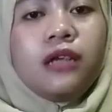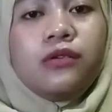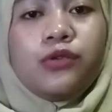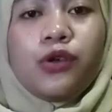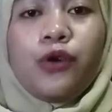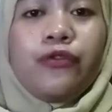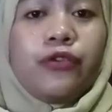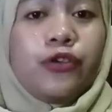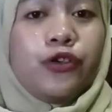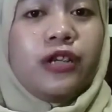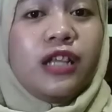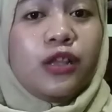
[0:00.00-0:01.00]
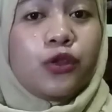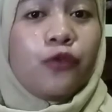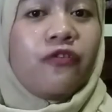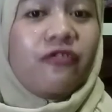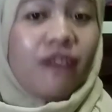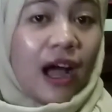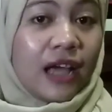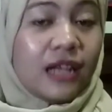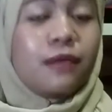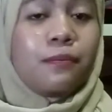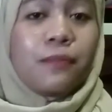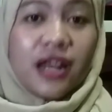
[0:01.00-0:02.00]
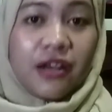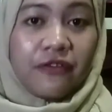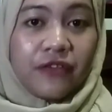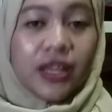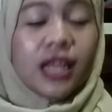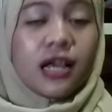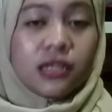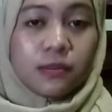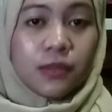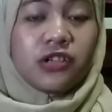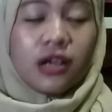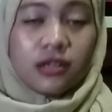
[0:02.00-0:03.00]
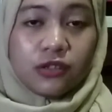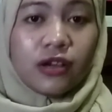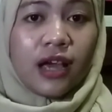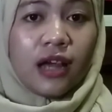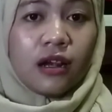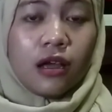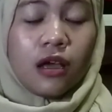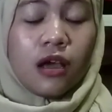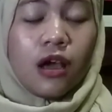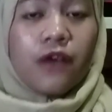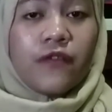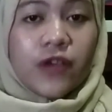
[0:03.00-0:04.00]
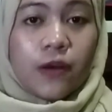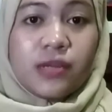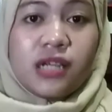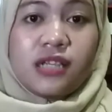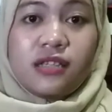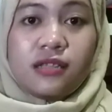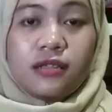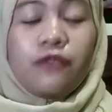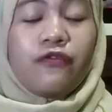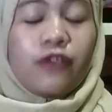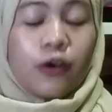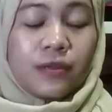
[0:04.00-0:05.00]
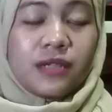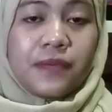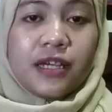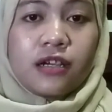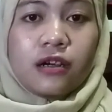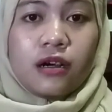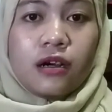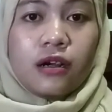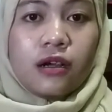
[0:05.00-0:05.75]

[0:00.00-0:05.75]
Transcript: So you need to find benefit as much as you can from the speaker.